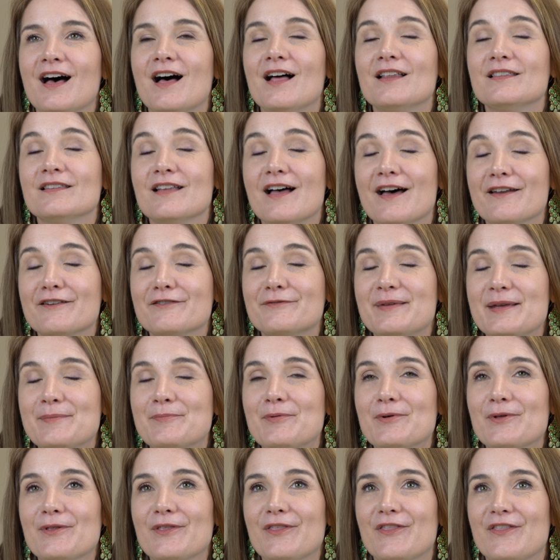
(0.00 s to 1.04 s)
A lot of
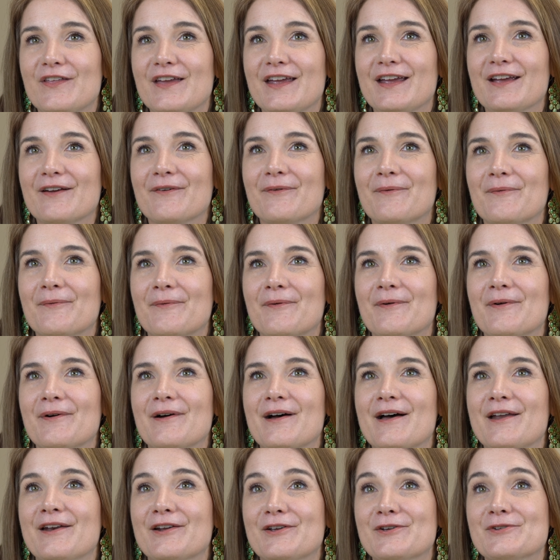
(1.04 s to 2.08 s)
people think
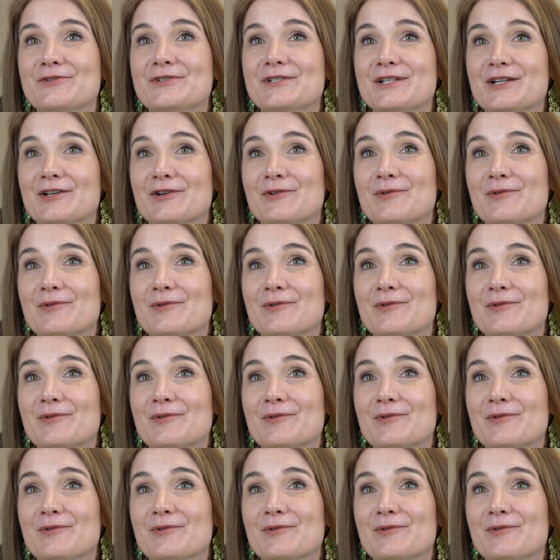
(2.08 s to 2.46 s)
an acoustic